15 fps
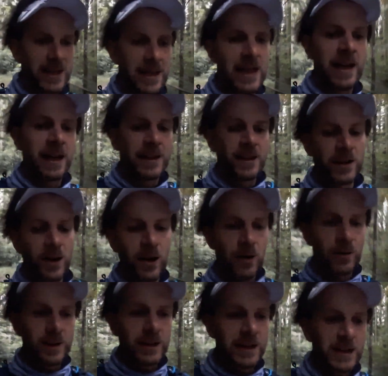Like the
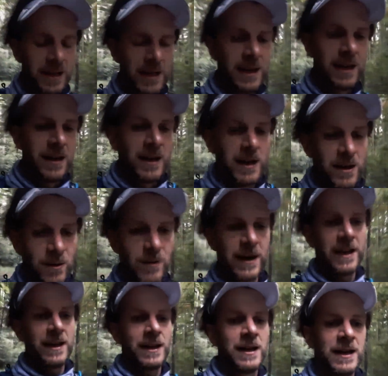only
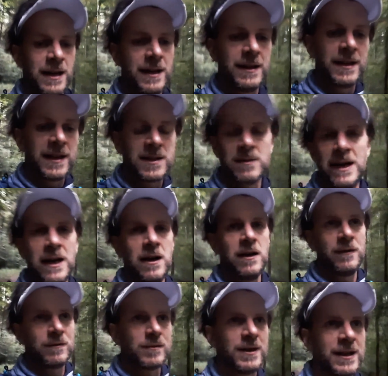way, and that's why I
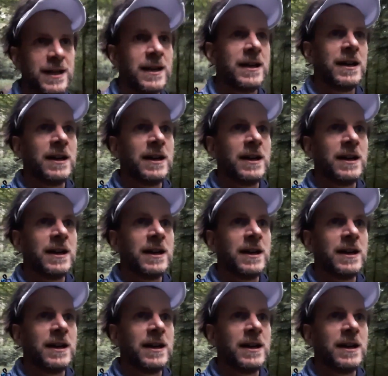love running,